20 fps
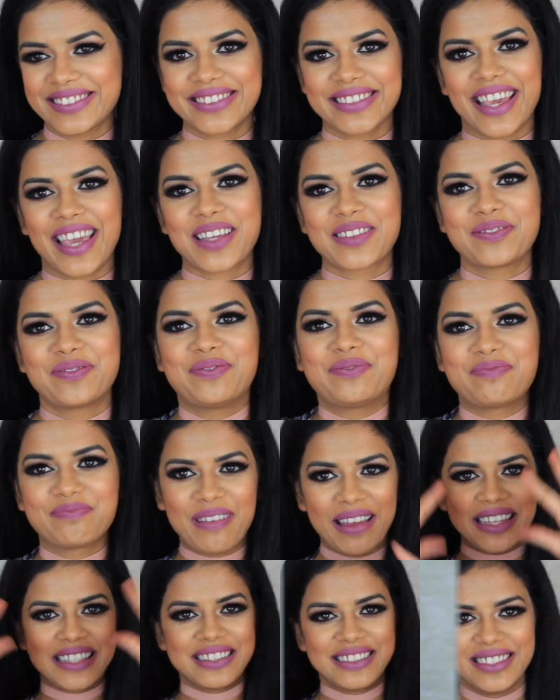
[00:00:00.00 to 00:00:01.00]
Okay,
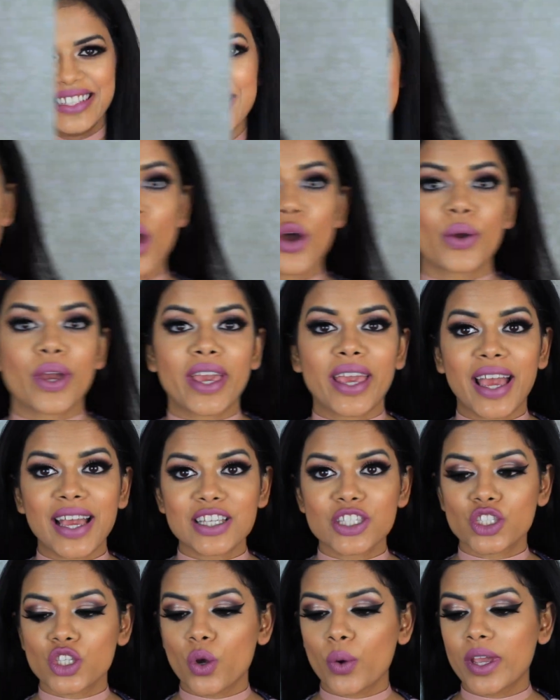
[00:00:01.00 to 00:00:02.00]
bye. Okay
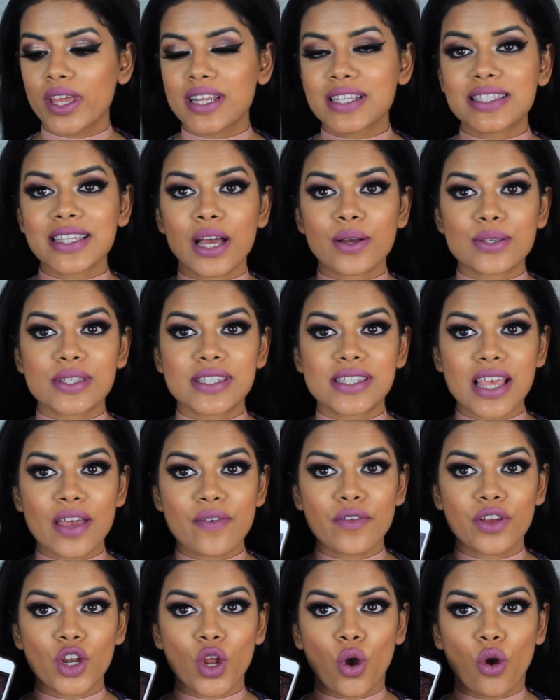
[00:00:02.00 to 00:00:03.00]
guys, so it is now
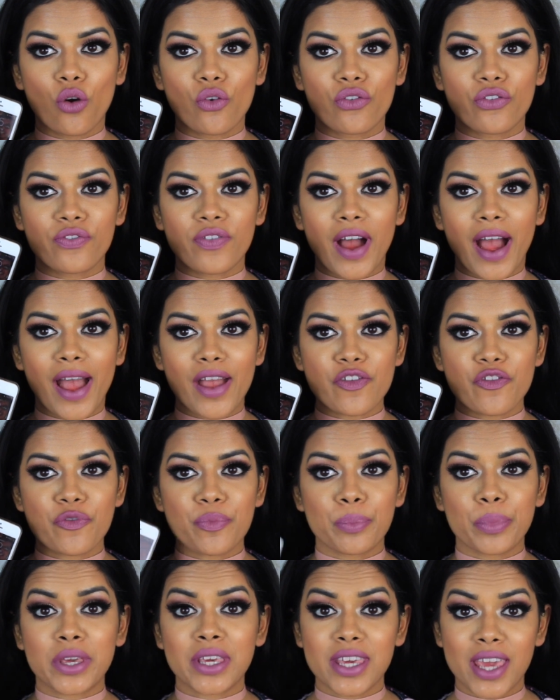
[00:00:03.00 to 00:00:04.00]
7:05
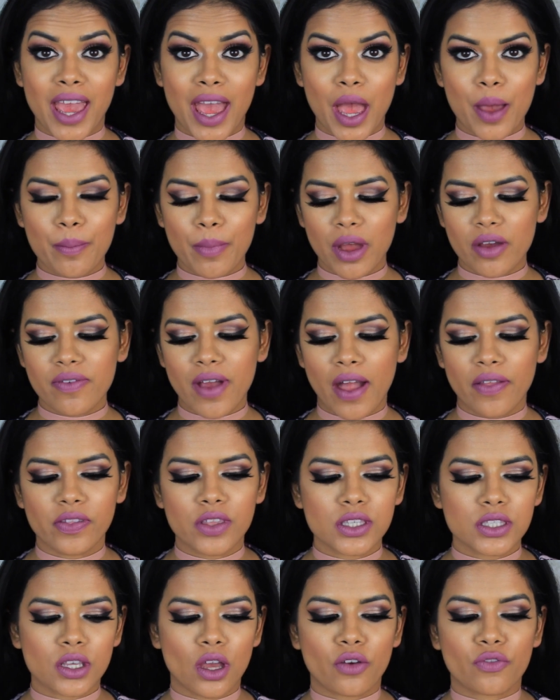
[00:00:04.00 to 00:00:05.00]
p.m. I've had
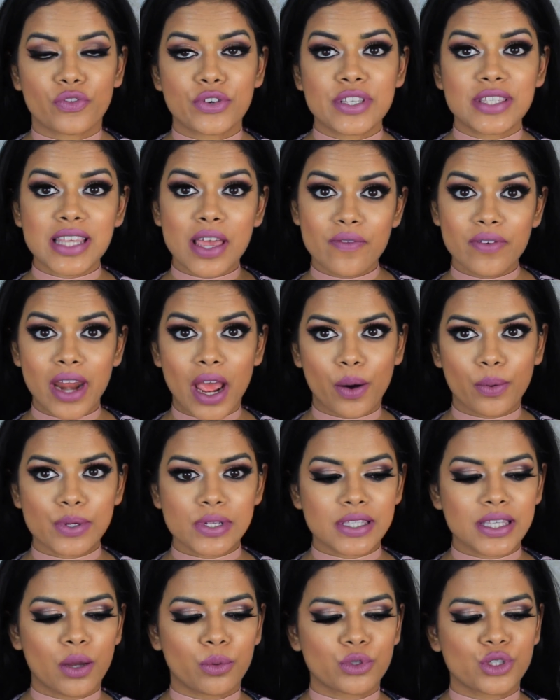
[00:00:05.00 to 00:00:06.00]
this on for 7
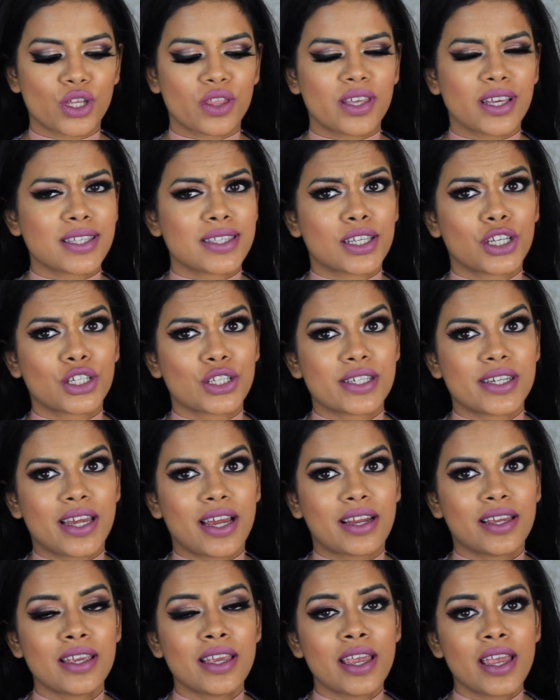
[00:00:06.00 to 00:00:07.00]
hours now, which I think is a good
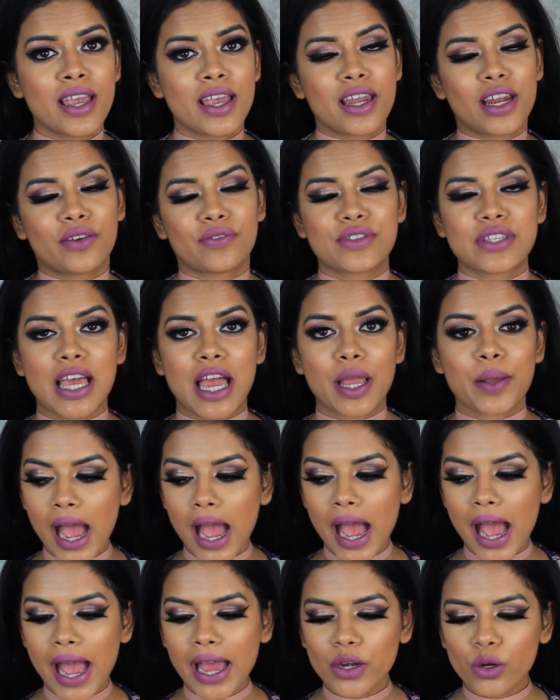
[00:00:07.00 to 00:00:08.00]
time, enough time.
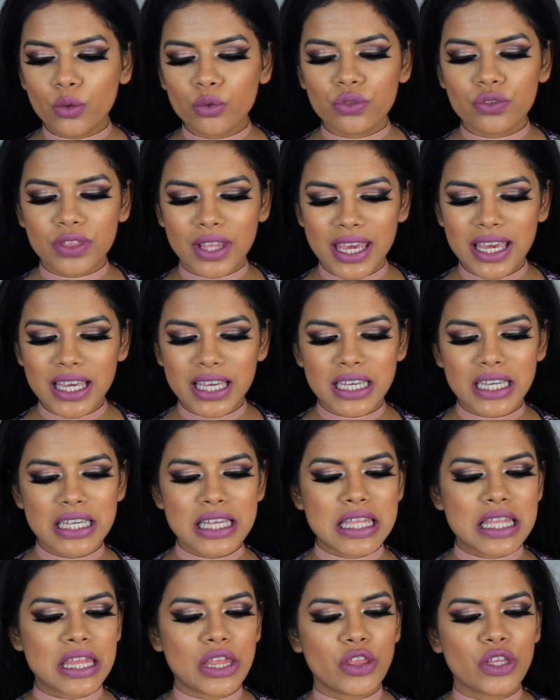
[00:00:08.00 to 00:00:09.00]
I don't think
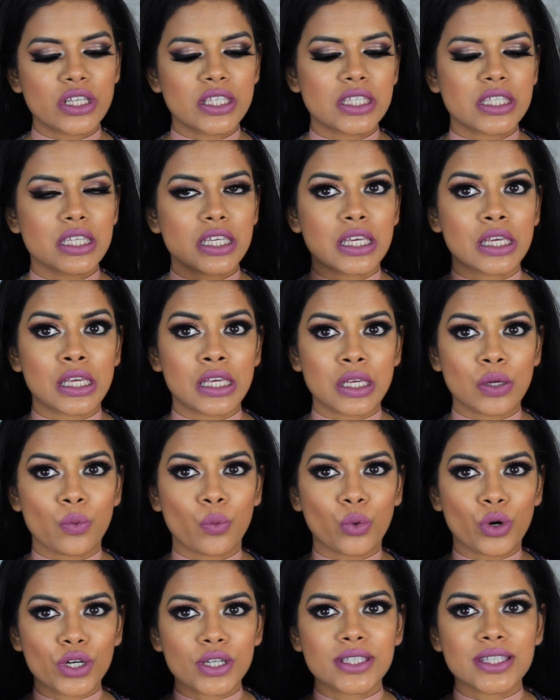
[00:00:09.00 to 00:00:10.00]
it
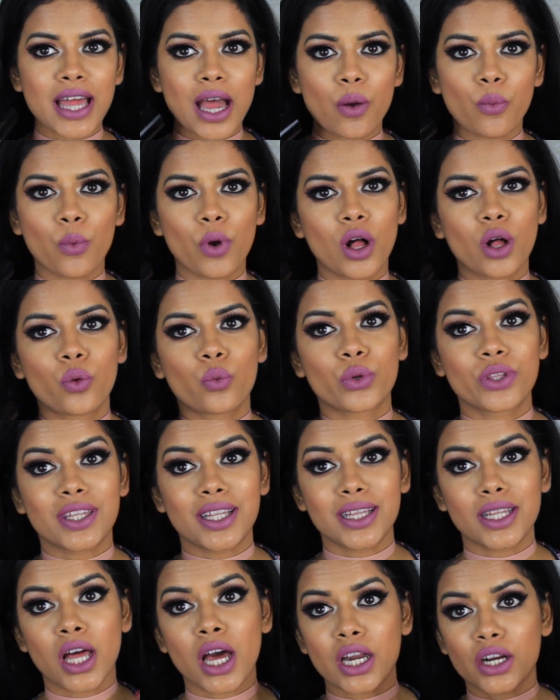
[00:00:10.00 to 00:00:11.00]
works that well with
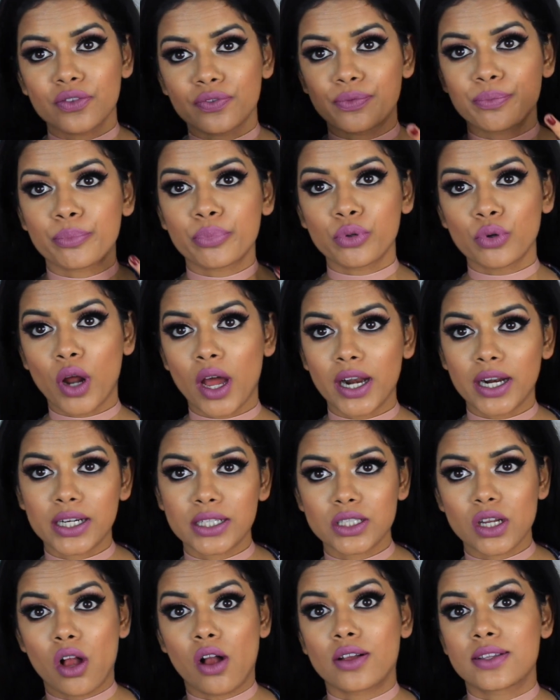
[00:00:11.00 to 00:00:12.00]
a lot of
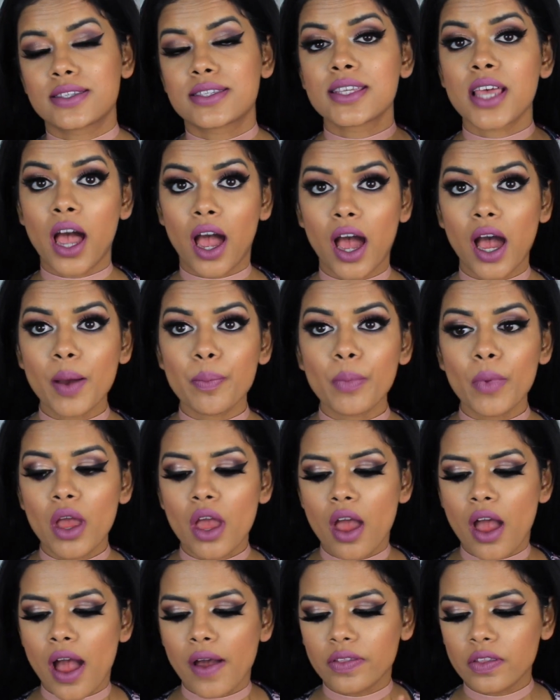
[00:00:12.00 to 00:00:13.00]
product on top.
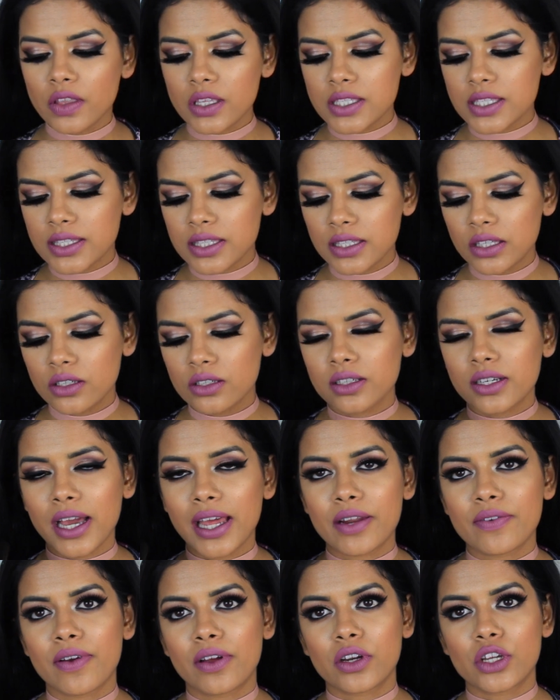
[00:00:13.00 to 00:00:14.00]
I think this is the
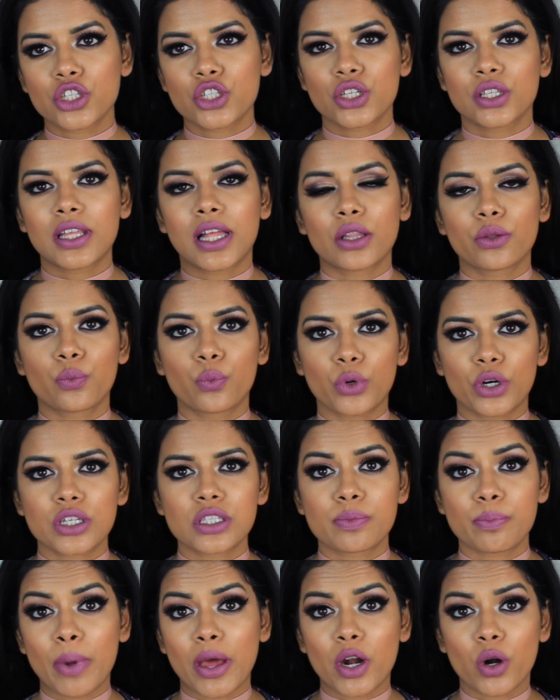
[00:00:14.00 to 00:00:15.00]
kind of foundation that
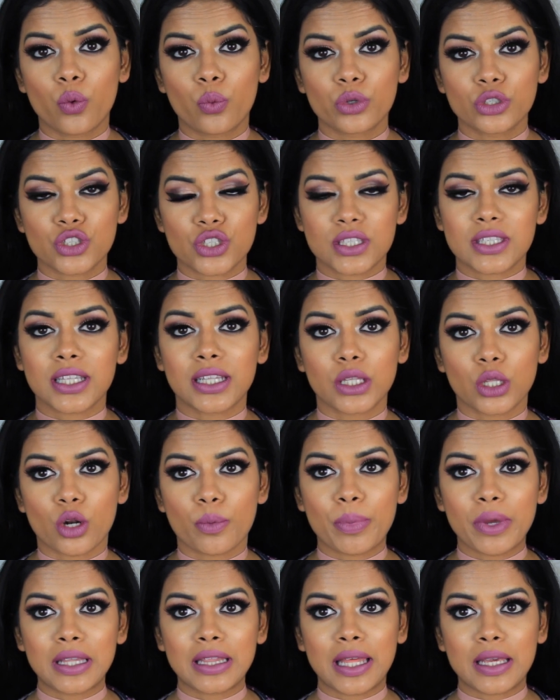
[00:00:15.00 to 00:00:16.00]
works better with just a
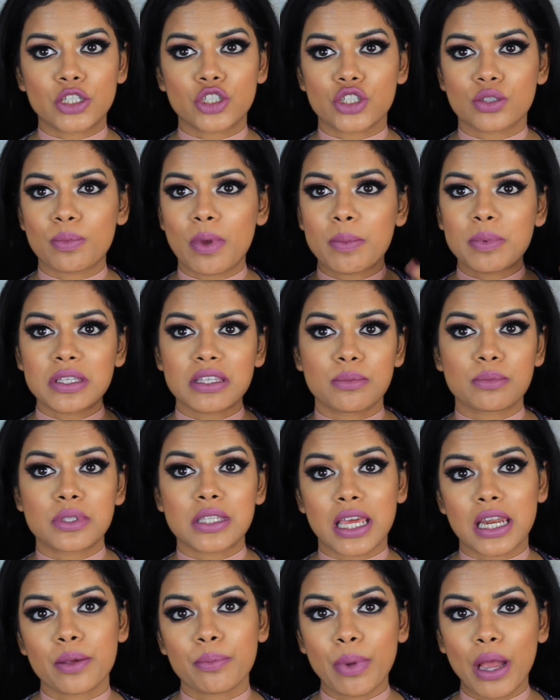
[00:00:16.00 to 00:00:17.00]
little bit, like just maybe some
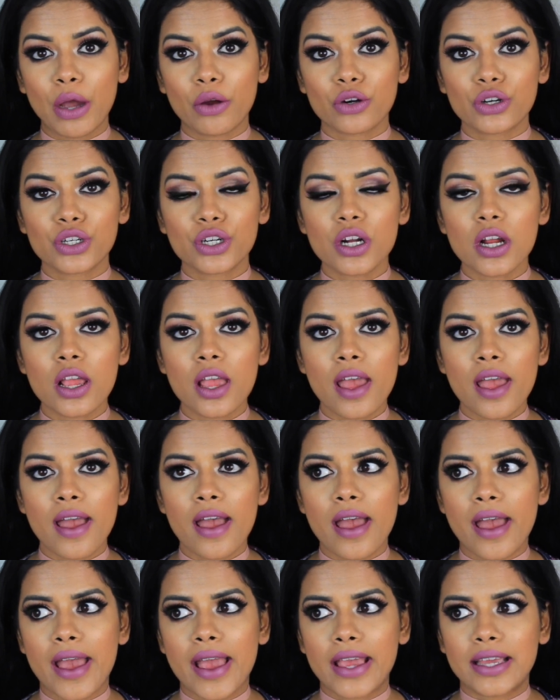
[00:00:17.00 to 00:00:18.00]
setting powder
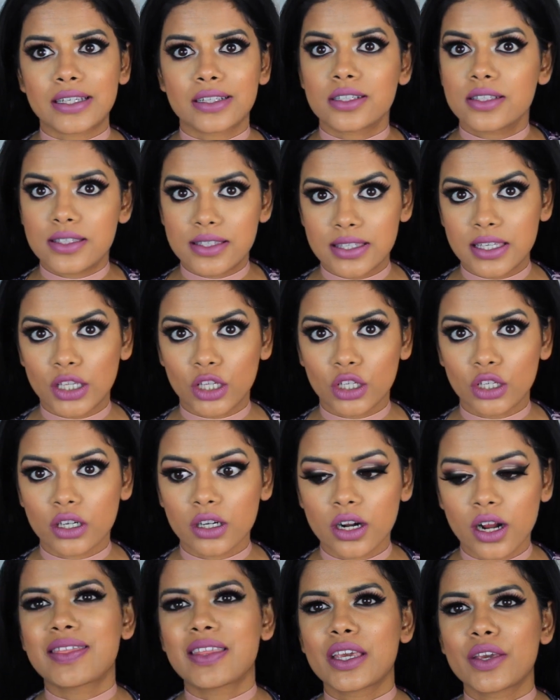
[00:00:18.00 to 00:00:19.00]
and
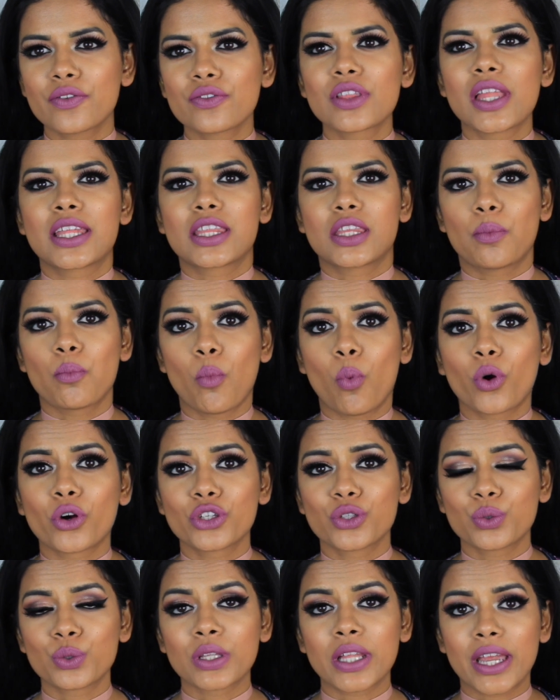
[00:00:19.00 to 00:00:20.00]
concealer. I think if like the more
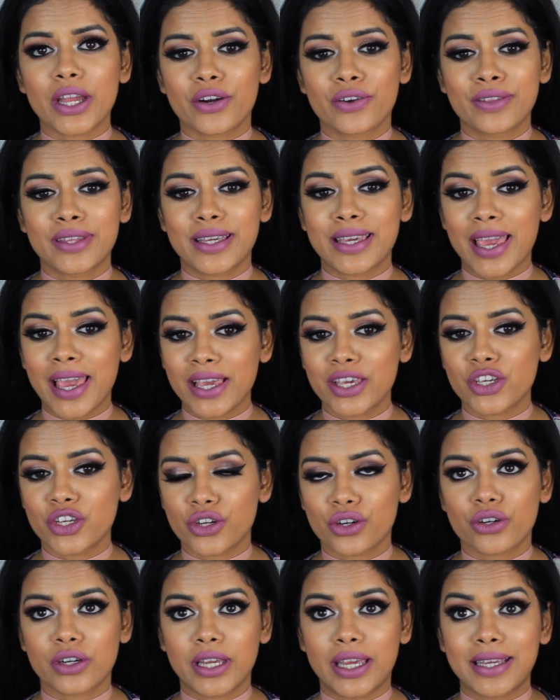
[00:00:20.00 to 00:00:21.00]
you layer, the
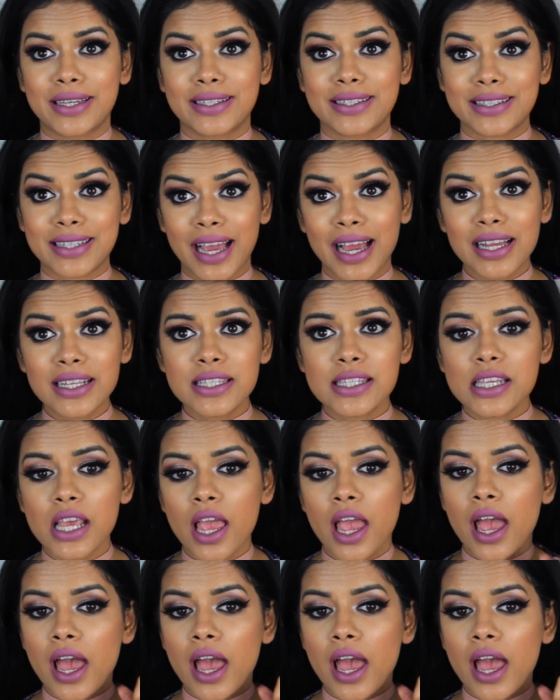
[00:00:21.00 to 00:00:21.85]
cakier it gets.